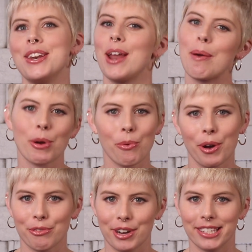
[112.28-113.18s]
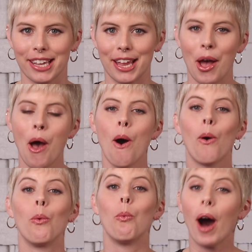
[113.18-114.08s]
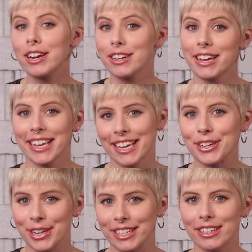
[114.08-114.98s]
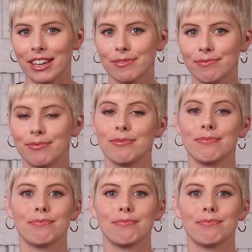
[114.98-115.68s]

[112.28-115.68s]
#1 reason why you're gonna get creasing.